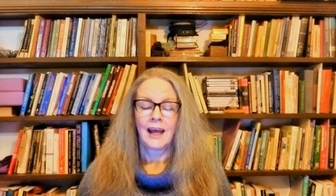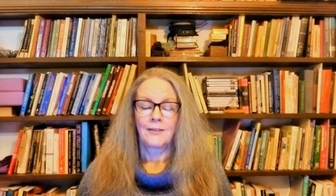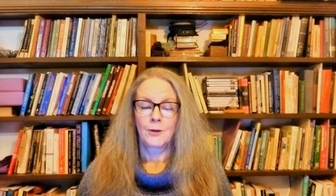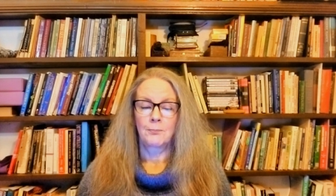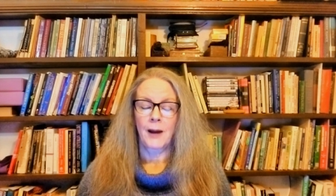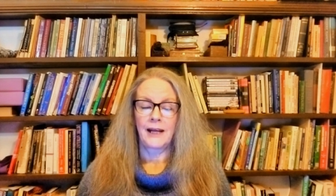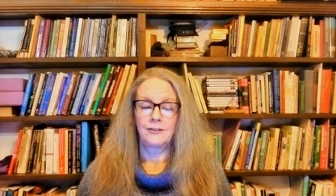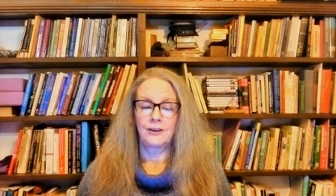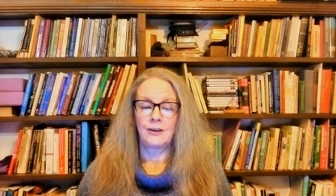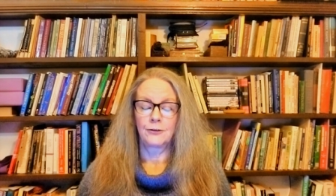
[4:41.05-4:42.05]
The
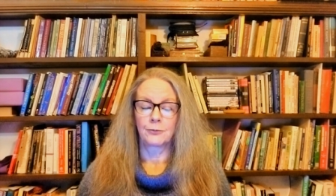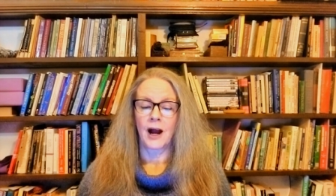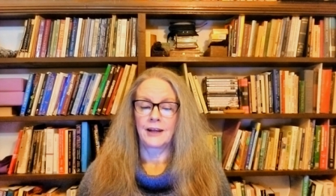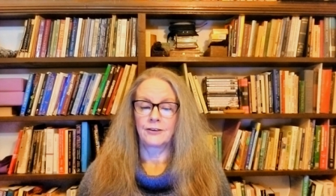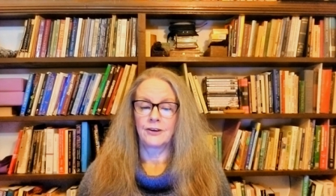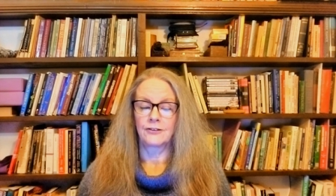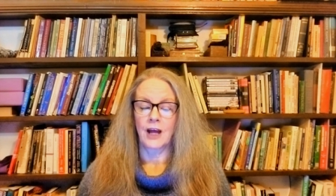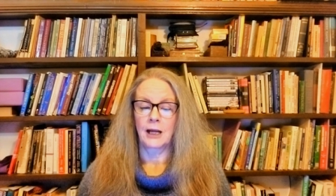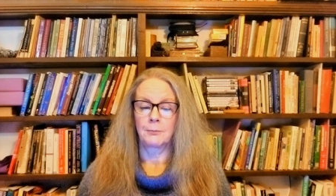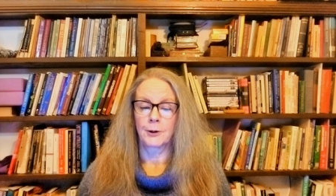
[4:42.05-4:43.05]
Pisces rising
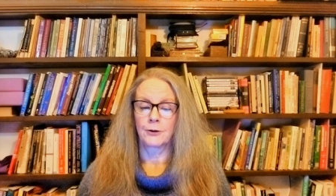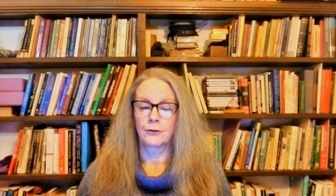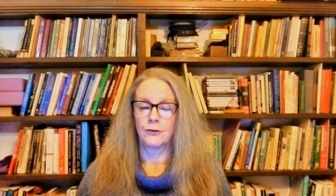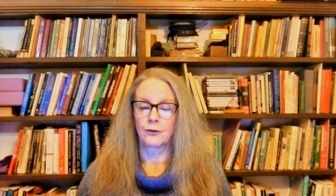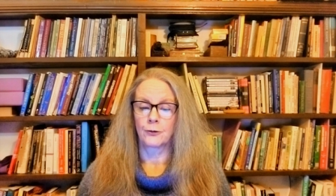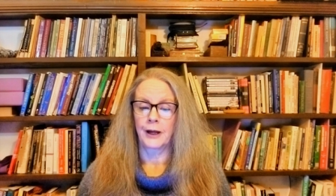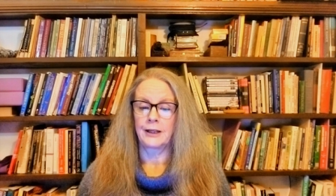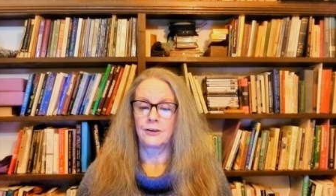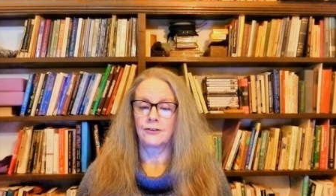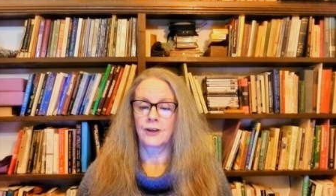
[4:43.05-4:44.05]
sign person's
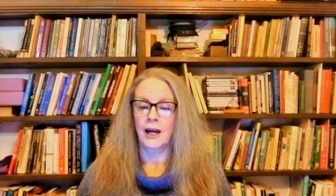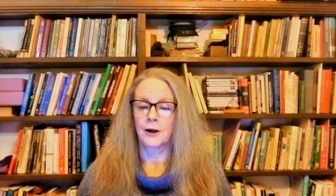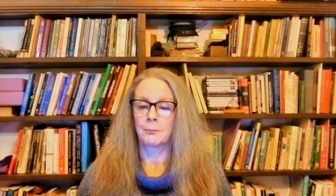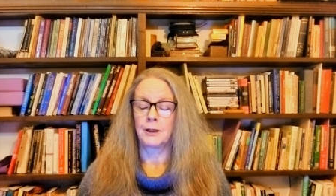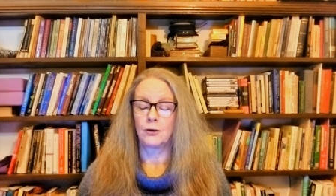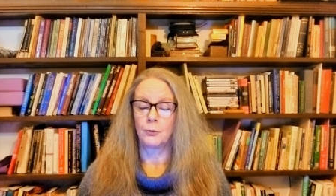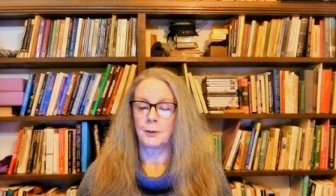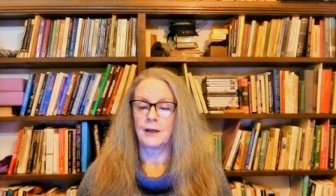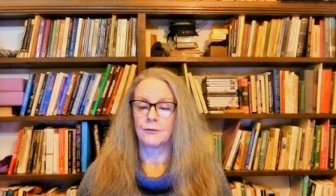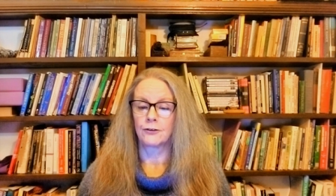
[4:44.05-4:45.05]
great desire be, to
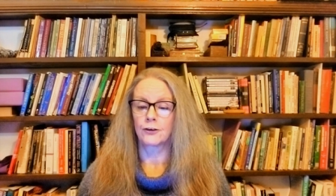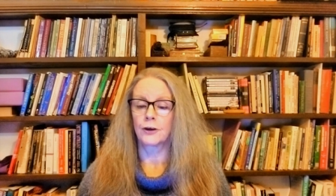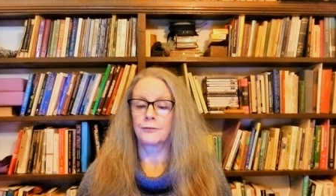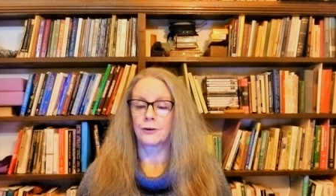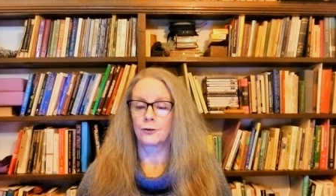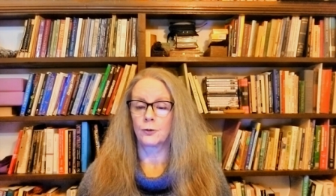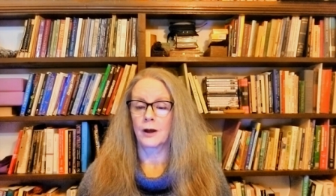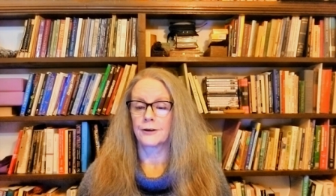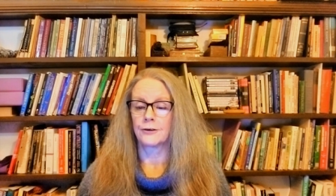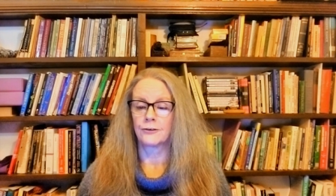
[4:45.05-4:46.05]
be of service to
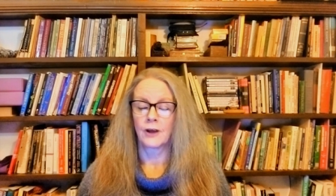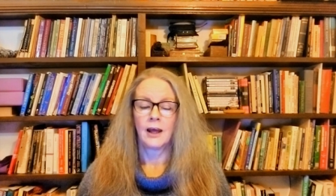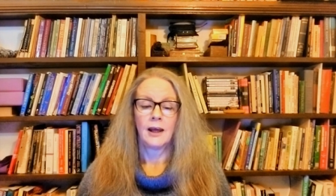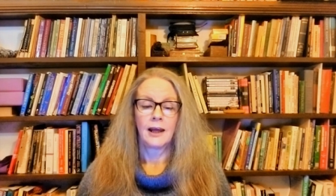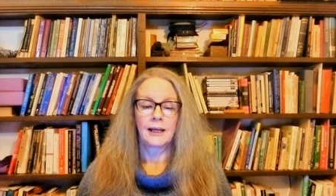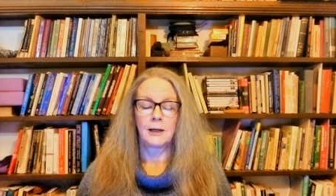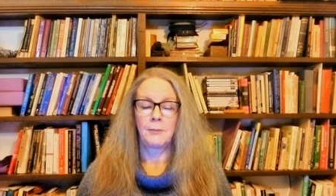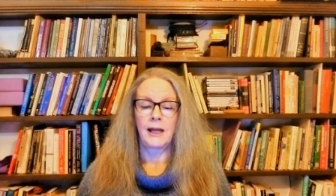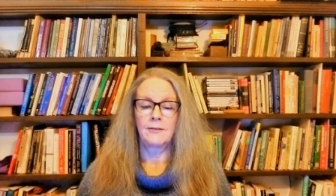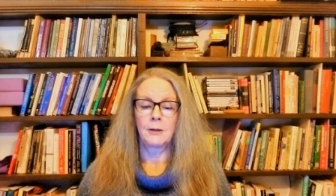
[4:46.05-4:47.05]
others can
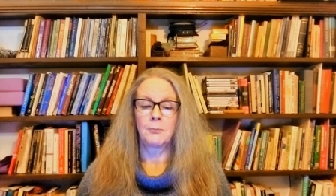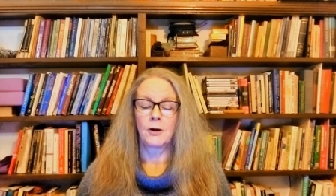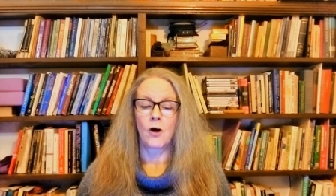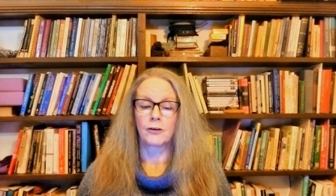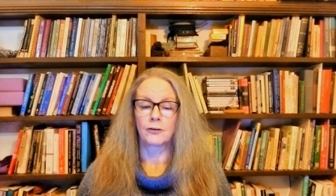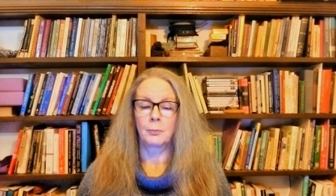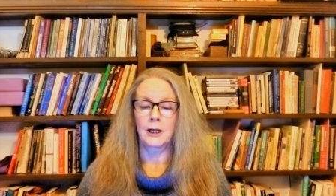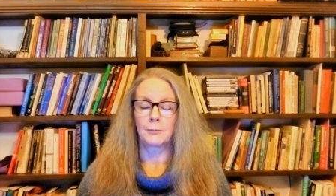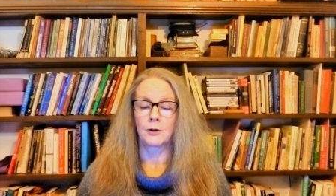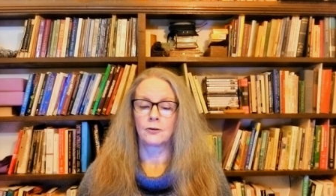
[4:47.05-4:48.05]
make them
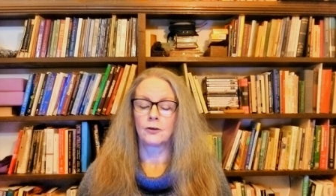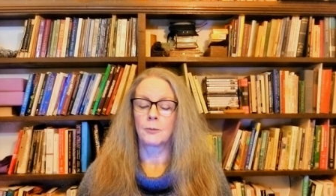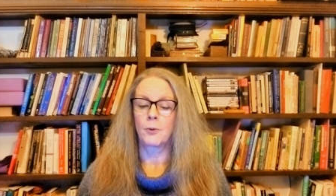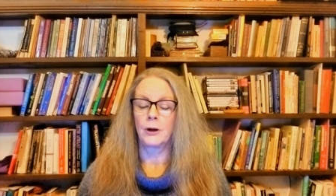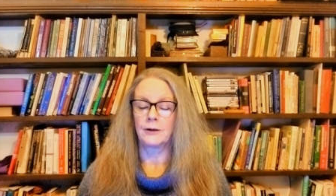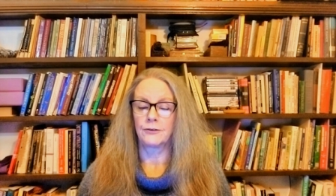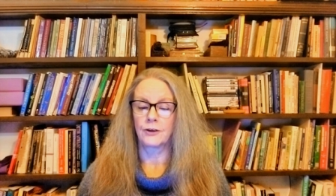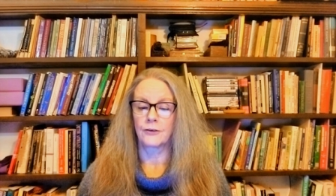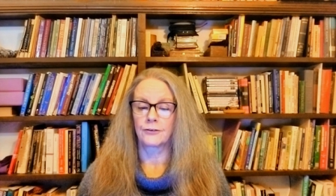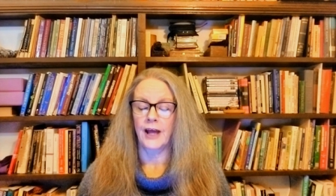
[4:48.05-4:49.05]
hospitable to the point of
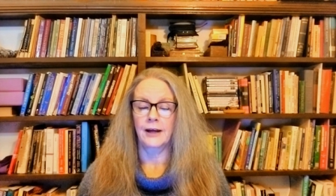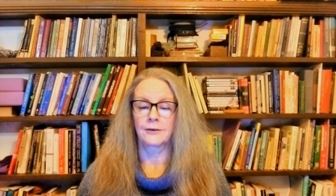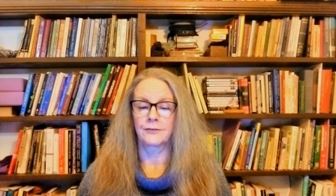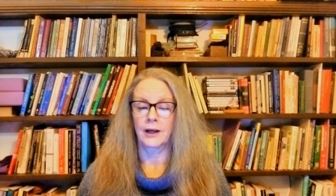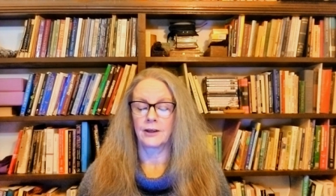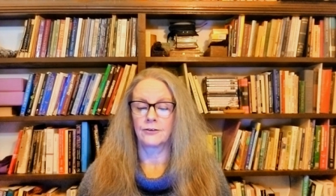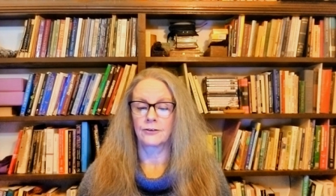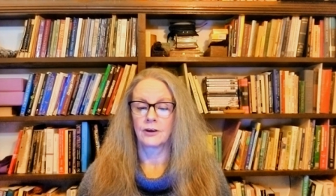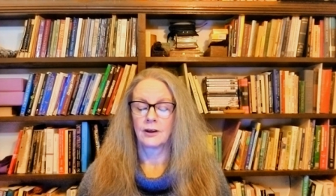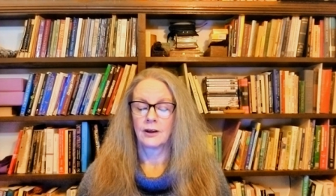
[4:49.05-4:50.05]
self sacrifice.